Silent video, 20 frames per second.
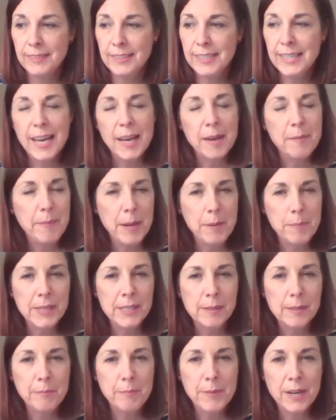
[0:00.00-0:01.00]
yeah, maybe
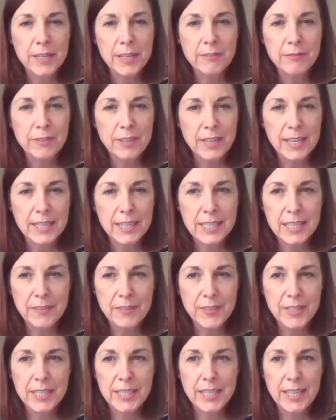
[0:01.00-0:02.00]
some mindful
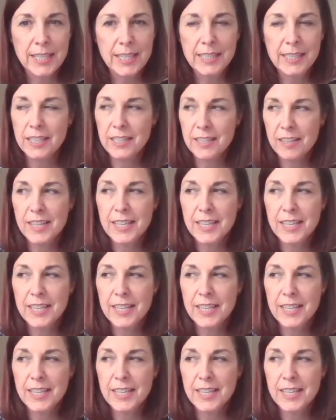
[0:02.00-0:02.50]
activities.